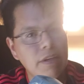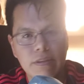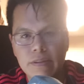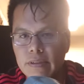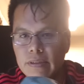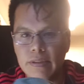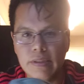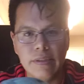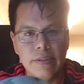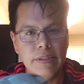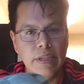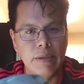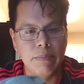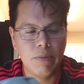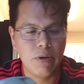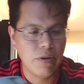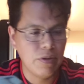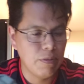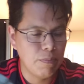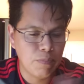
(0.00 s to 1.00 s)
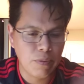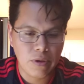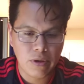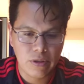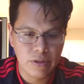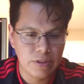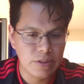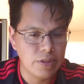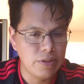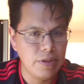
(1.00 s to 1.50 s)
else is the same. All the
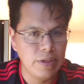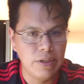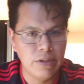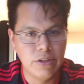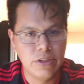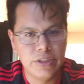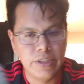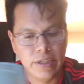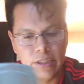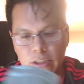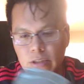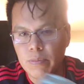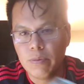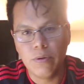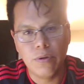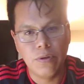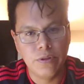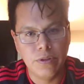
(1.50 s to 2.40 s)
parts are interchangeable.